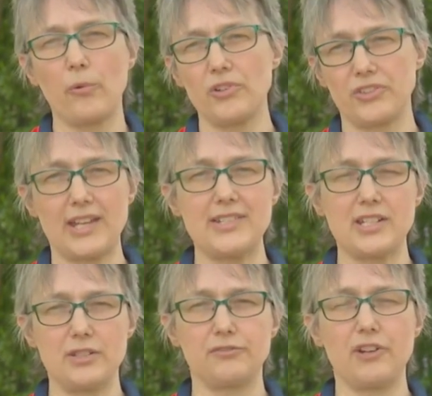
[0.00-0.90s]
what's getting
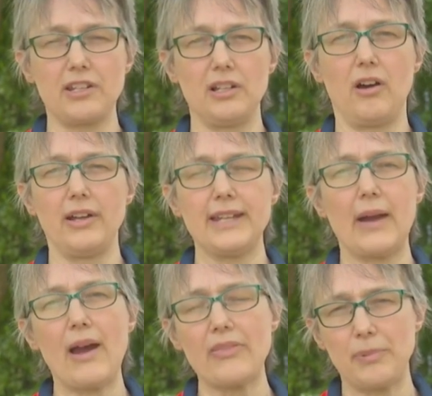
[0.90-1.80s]
to the front line.
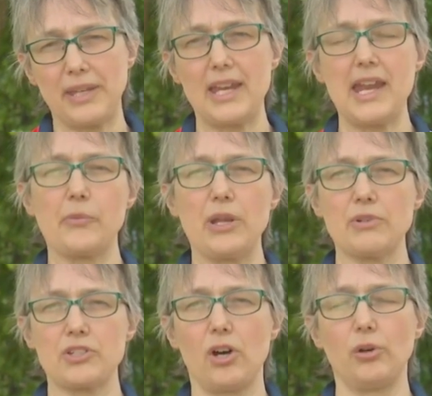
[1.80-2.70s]
Now, at the beginning, we
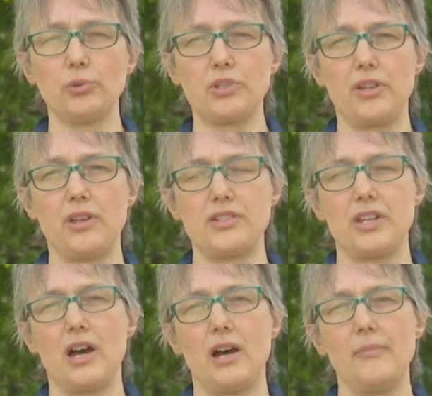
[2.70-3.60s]
were told that
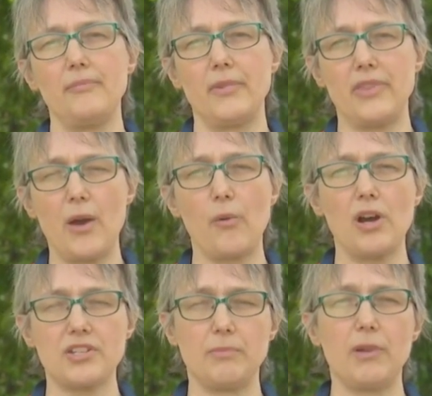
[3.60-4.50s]
there
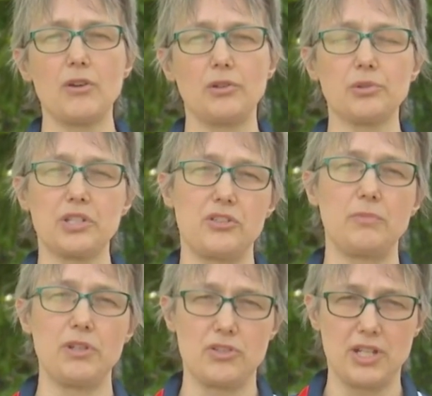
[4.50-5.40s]
were some local
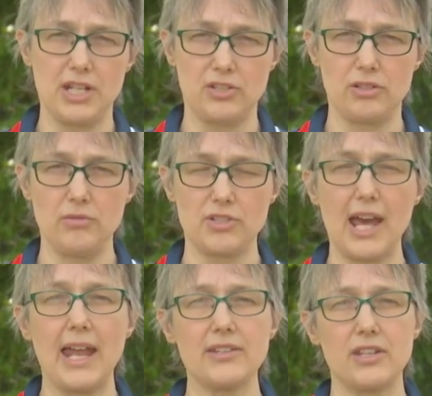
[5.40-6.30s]
distribution issues,
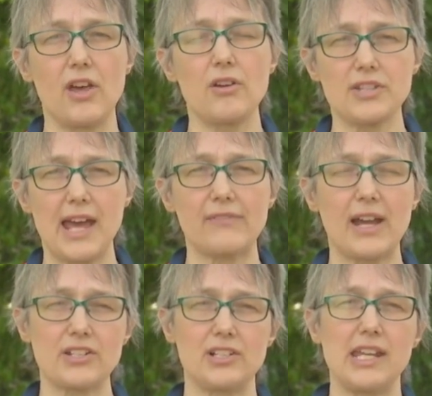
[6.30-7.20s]
and those have
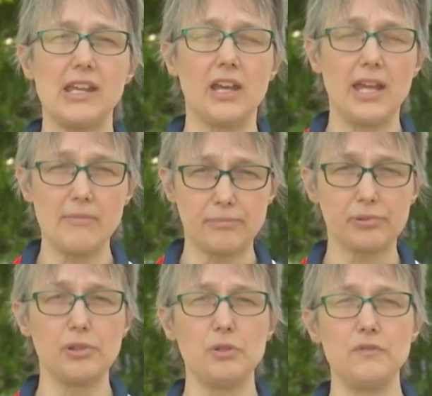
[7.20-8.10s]
actually
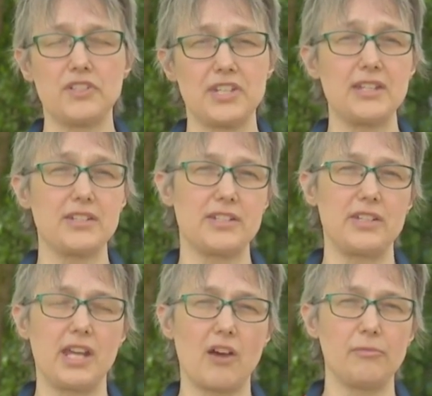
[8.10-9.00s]
improved since
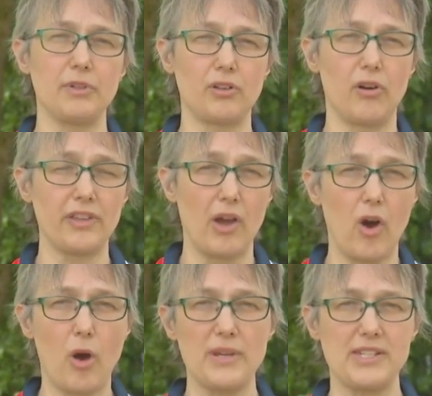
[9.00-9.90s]
the government got the
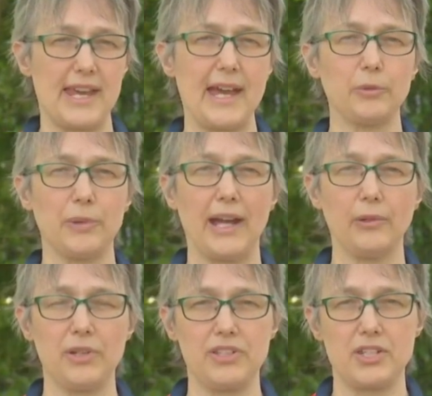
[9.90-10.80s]
army to help
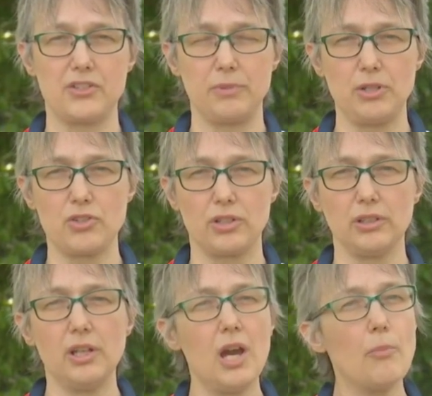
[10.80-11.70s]
out with
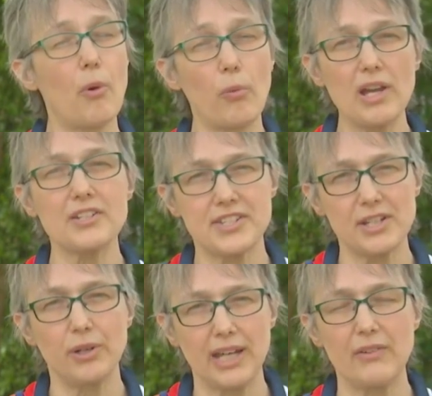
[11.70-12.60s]
distribution. But we are
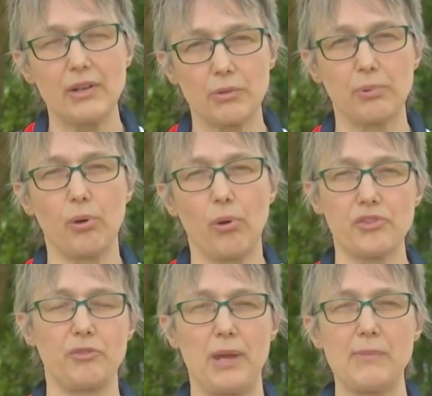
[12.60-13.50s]
still hearing
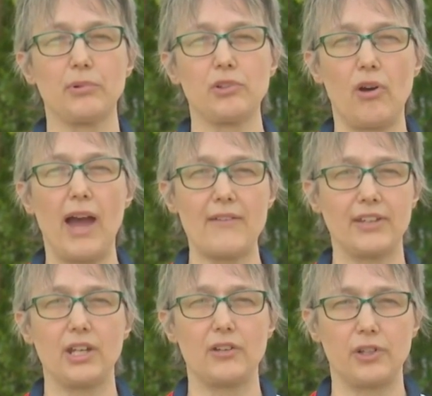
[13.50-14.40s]
reports of people not
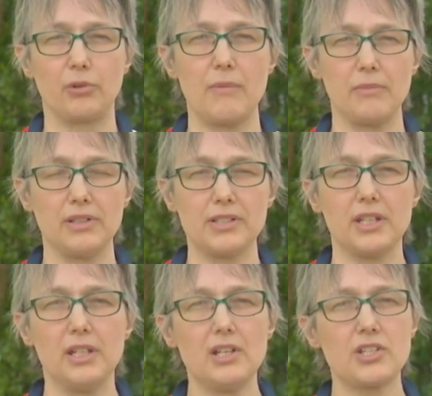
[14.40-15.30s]
having enough equipment.
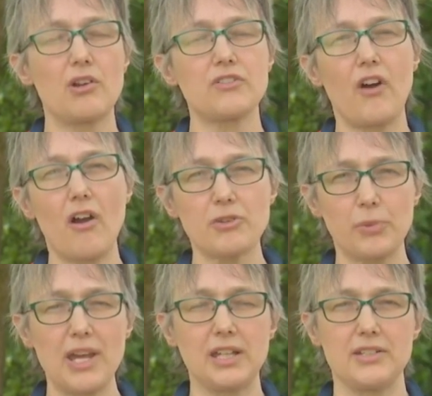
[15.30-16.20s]
So as far as
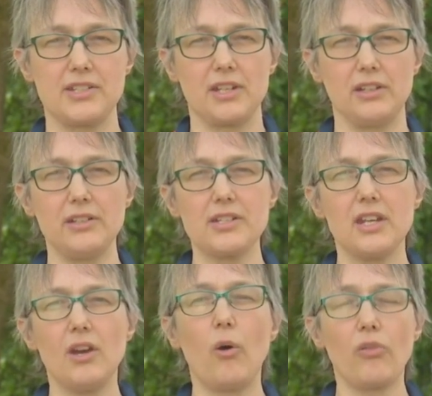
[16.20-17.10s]
we're concerned,
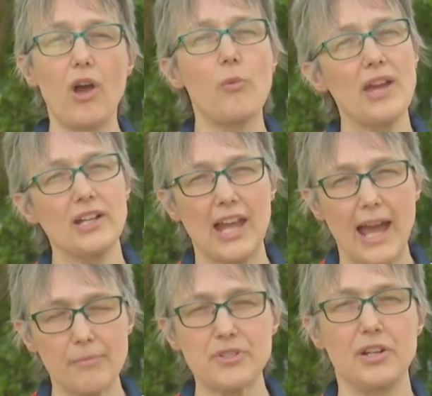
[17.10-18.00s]
although we
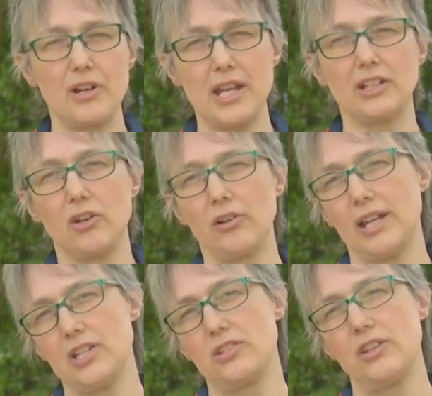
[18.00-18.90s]
absolutely
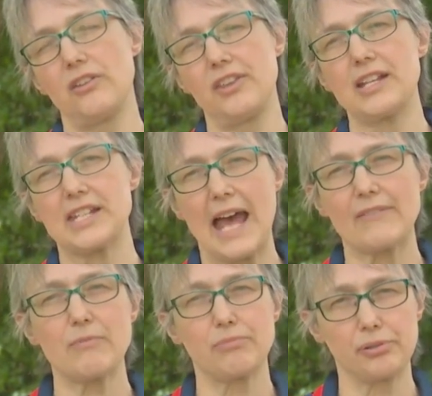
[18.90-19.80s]
acknowledge that things
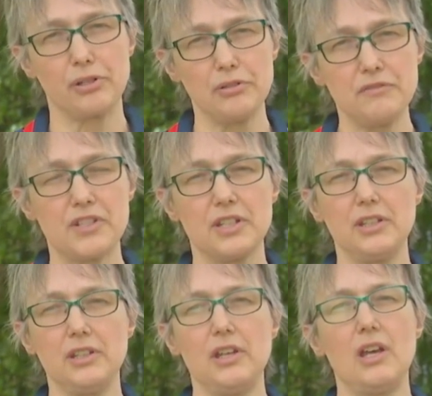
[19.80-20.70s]
have improved,
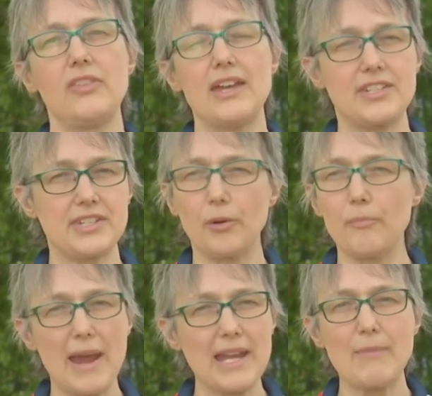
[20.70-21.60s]
there's still
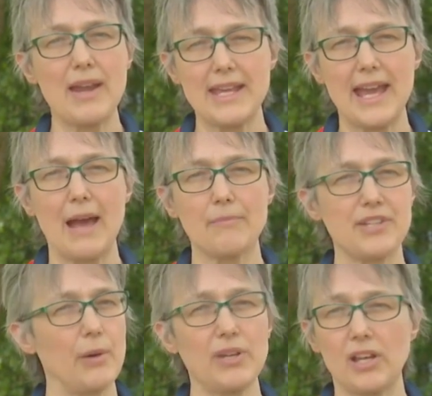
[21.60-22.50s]
many, many
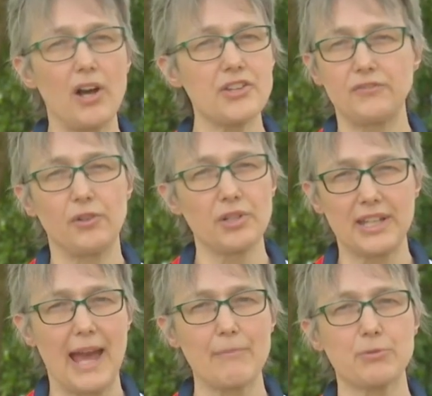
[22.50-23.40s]
gaps, and we can't afford
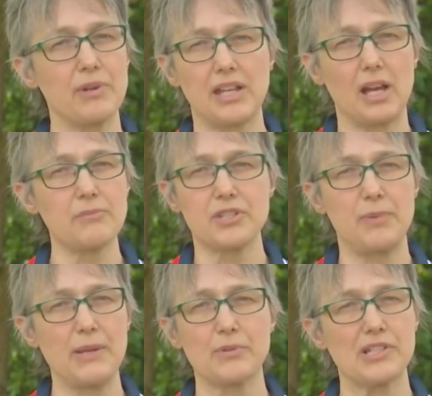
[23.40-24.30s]
gaps when it comes to
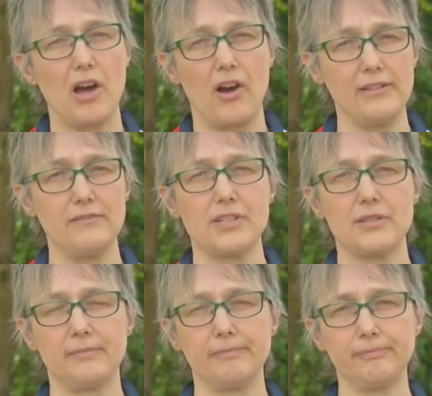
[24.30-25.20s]
people's
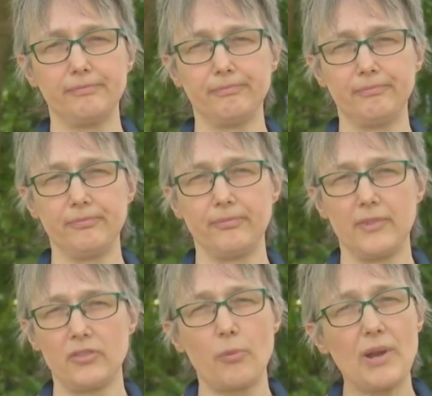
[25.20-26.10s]
lives.
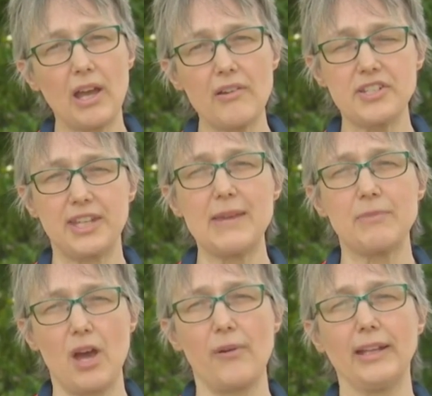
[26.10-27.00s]
So we're going to
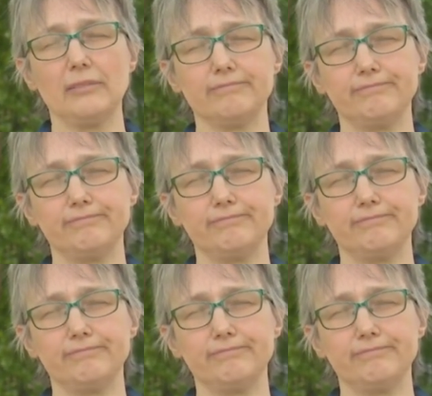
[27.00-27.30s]
keep going.